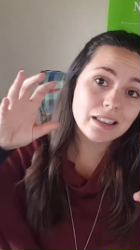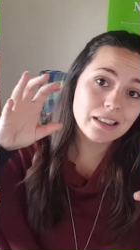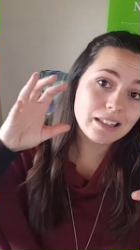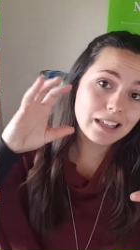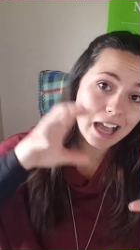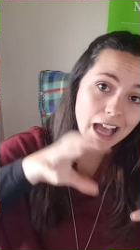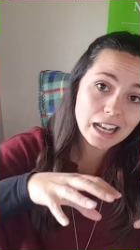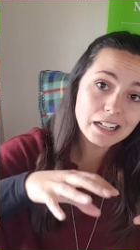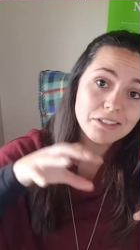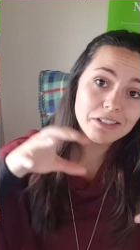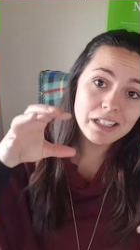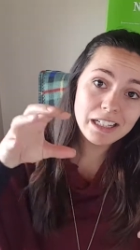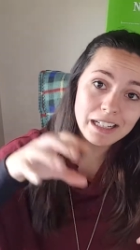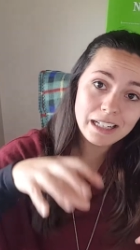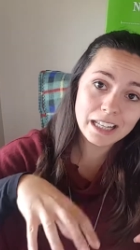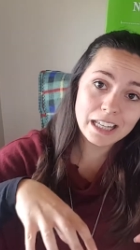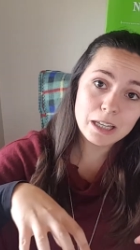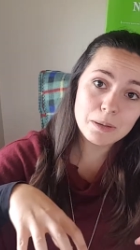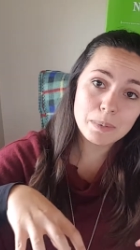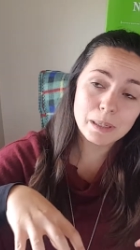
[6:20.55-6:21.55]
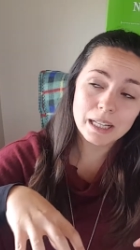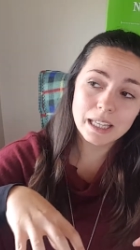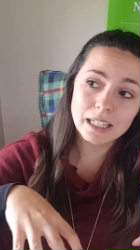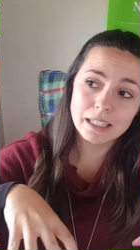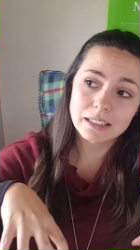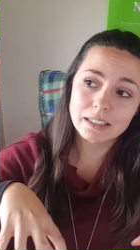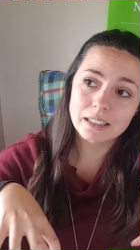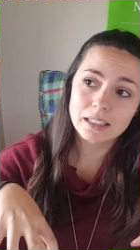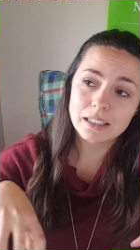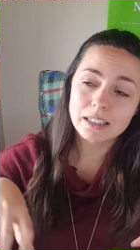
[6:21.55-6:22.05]
calorie
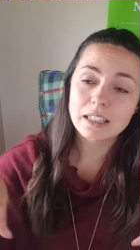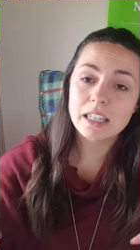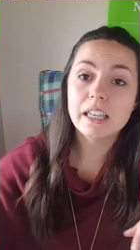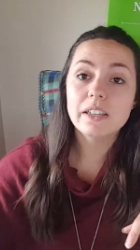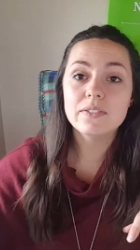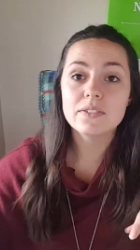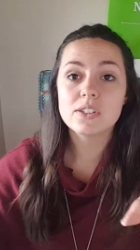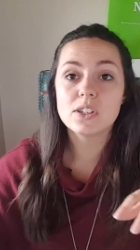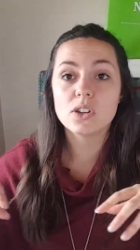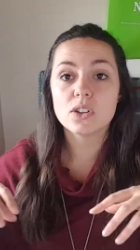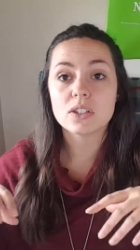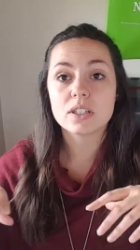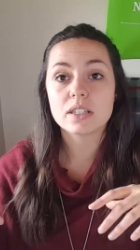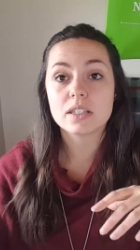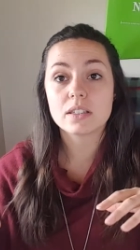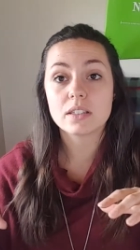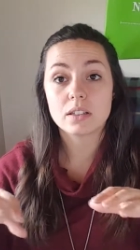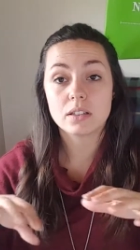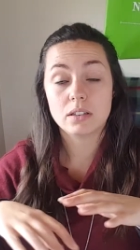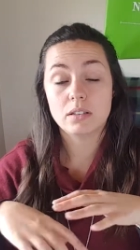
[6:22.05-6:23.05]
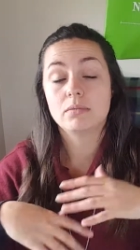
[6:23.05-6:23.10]
labeling gives us,